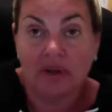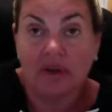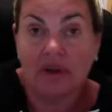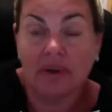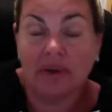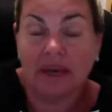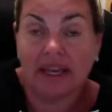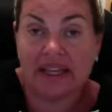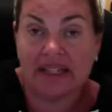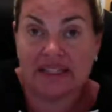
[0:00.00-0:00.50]
Oh,
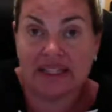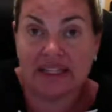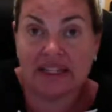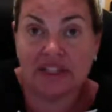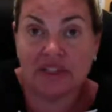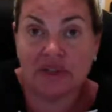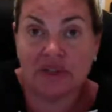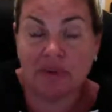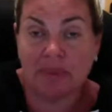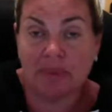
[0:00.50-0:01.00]
I guess I
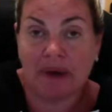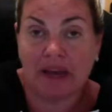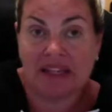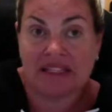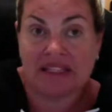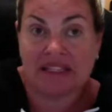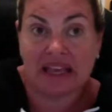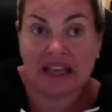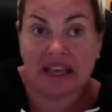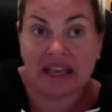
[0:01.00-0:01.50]
could do it by
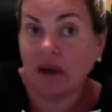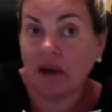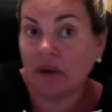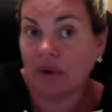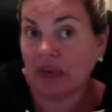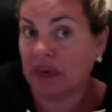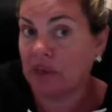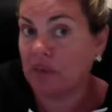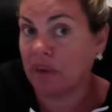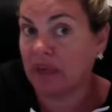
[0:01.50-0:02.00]
day.
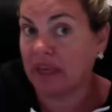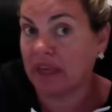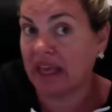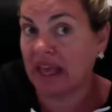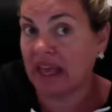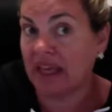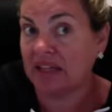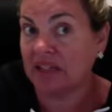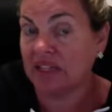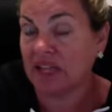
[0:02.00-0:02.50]
Okay,
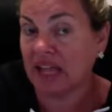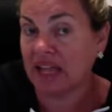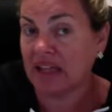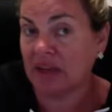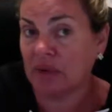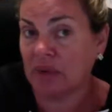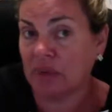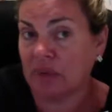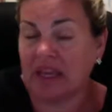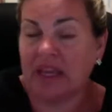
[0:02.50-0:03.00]
weekend day
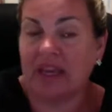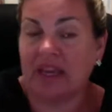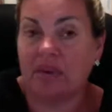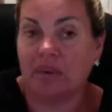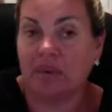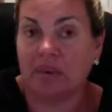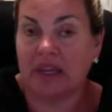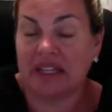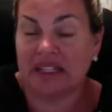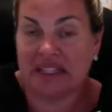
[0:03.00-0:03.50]
or
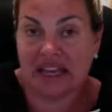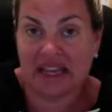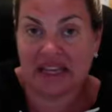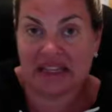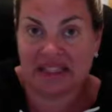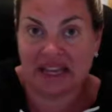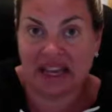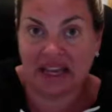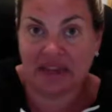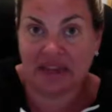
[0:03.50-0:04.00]
weekday
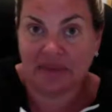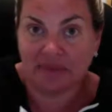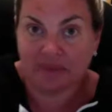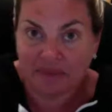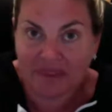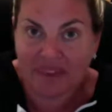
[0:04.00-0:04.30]
day?